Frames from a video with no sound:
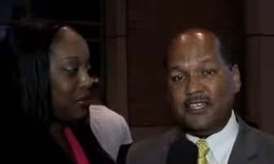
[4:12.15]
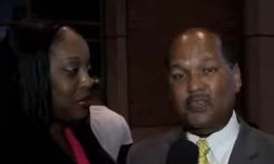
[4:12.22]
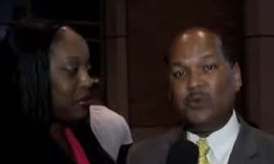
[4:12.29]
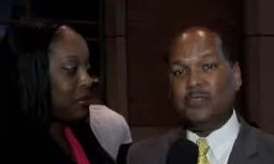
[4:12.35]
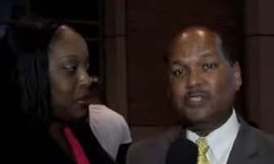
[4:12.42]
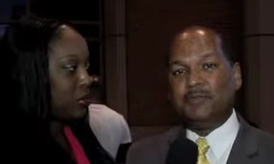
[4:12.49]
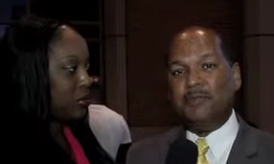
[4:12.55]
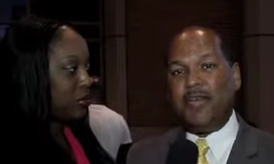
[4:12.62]
Speaker 1: than it
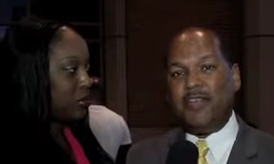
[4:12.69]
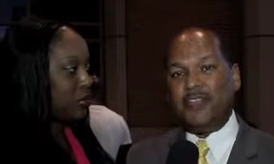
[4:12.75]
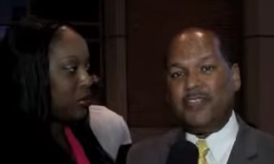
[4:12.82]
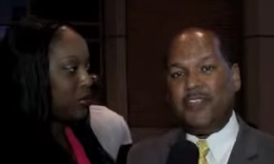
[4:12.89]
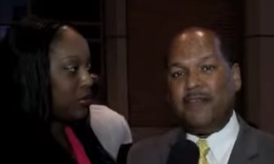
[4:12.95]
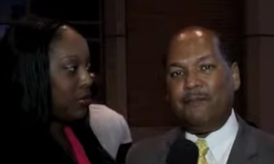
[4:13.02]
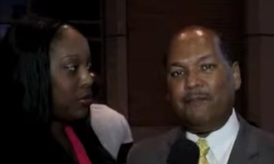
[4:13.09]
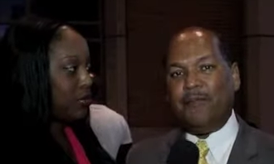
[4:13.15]
was back
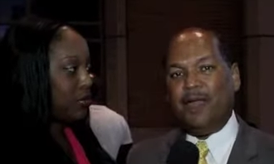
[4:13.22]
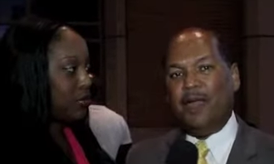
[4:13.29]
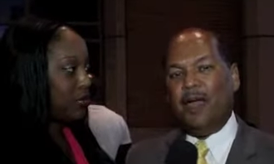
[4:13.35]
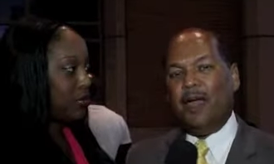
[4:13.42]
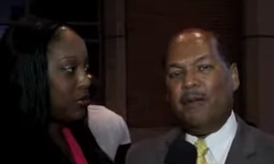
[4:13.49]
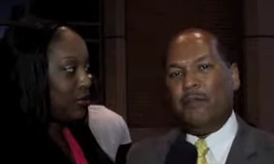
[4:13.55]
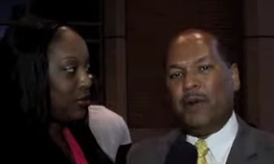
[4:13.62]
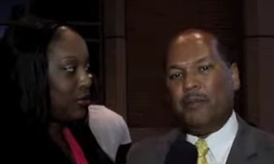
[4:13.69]
then.
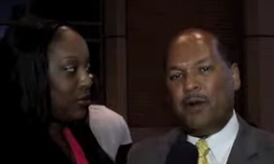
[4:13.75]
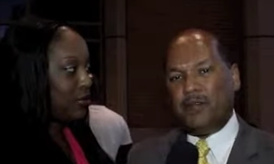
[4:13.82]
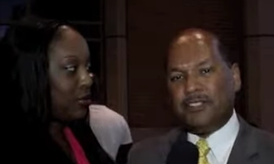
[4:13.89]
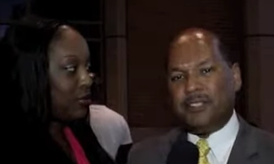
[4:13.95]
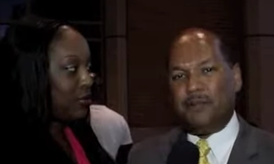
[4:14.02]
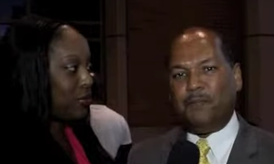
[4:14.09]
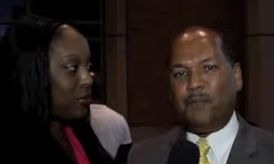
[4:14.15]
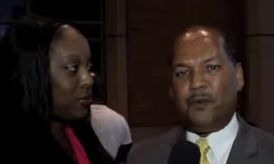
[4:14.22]
But
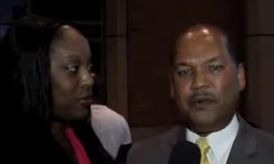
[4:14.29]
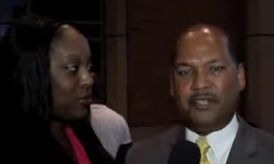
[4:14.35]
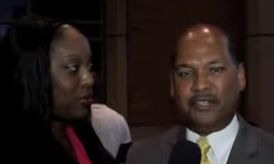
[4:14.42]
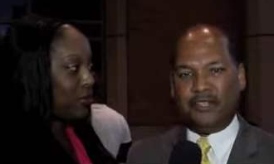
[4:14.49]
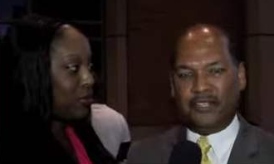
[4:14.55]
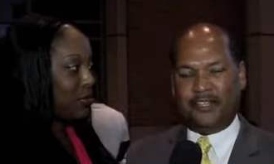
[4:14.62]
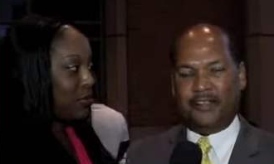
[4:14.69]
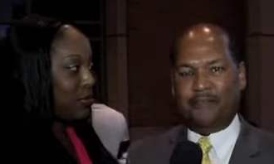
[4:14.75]
most
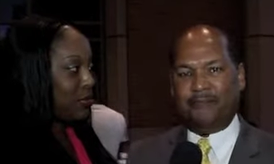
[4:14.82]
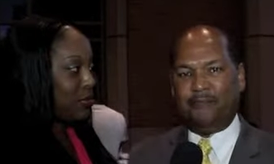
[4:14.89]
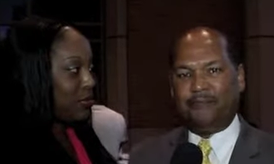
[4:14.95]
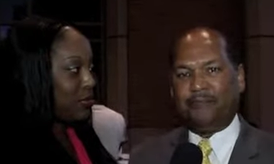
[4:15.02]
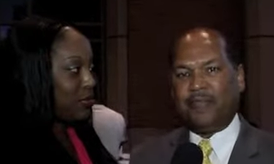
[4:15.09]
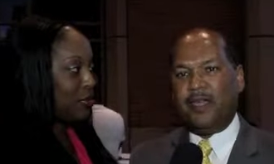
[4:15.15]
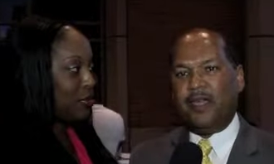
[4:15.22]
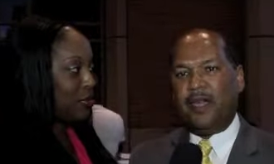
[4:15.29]
importantly,
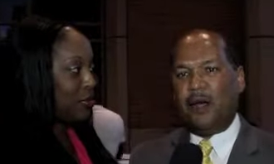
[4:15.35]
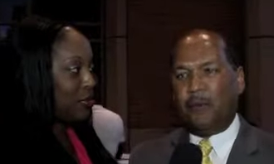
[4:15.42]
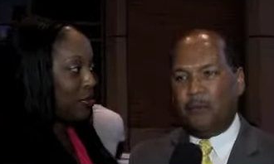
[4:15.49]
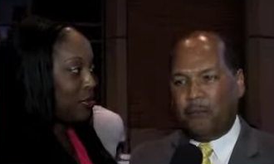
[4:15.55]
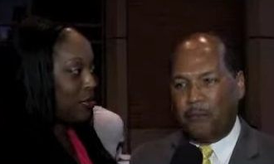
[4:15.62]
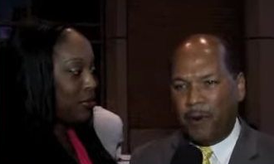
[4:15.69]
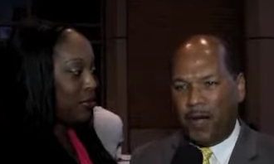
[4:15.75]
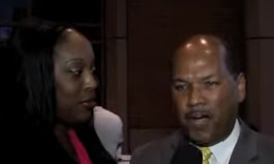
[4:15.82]

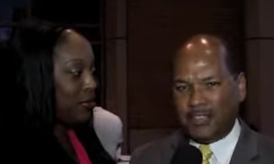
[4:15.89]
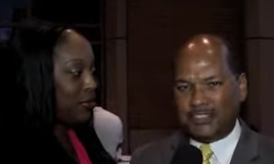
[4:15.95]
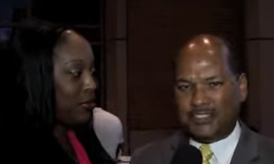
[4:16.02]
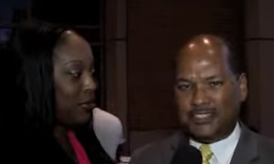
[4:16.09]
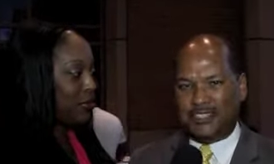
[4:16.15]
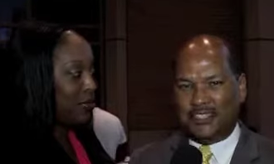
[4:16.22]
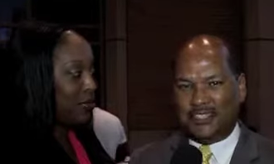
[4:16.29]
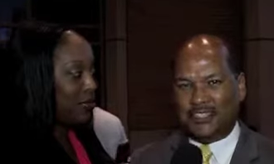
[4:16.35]

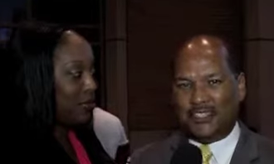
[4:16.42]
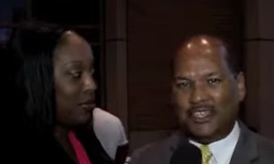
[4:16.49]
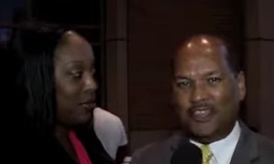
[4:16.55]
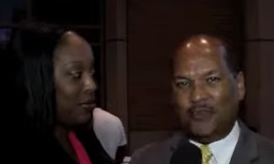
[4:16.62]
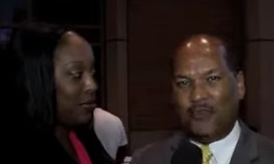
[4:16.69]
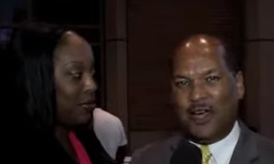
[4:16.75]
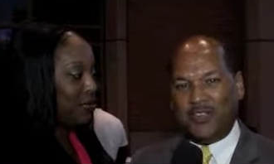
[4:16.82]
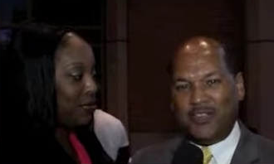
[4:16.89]
Boston,
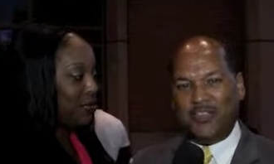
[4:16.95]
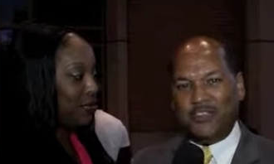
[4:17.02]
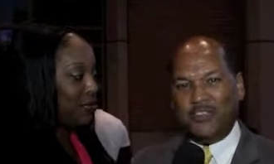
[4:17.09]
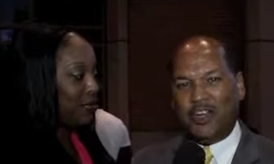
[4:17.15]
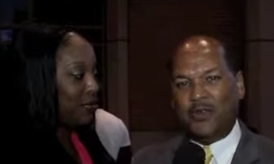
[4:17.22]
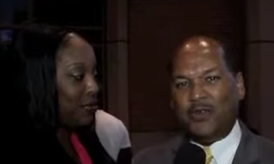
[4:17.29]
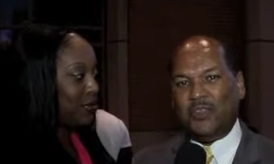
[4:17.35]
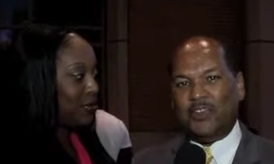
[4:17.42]
whether you
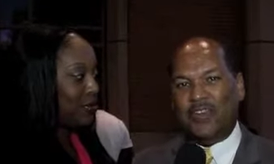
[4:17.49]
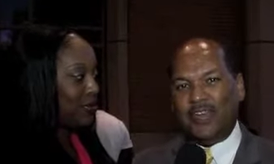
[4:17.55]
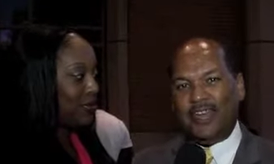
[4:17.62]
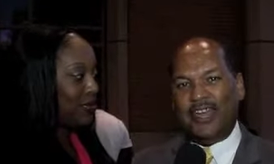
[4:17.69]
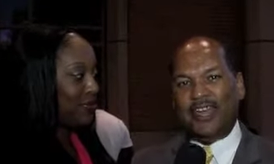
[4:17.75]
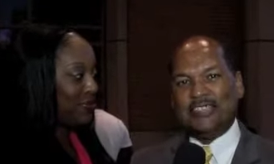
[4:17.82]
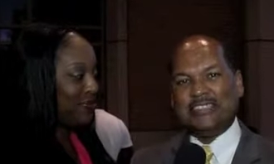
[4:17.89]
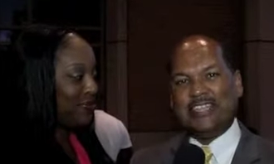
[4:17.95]
know it or not,
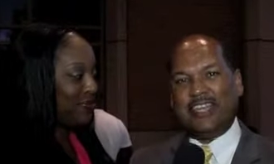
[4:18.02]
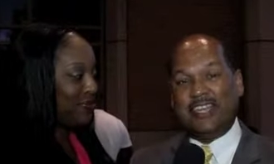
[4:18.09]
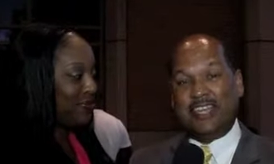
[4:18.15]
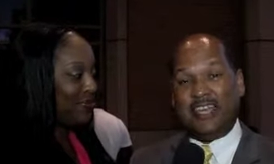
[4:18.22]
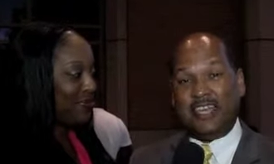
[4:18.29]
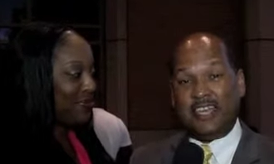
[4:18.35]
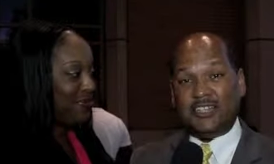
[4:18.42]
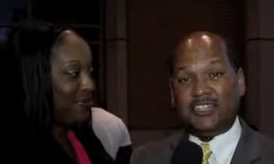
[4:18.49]
has a
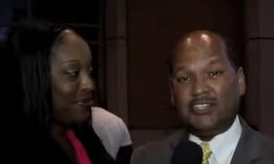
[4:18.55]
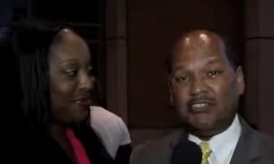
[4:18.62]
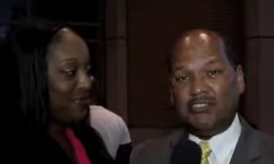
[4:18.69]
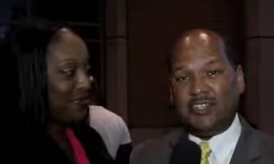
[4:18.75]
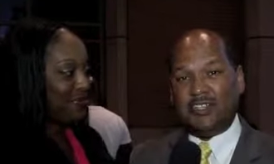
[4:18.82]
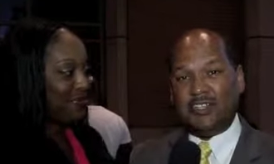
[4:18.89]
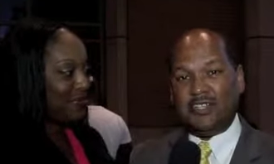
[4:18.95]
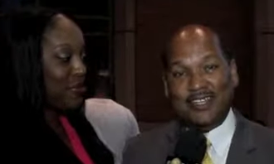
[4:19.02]
history.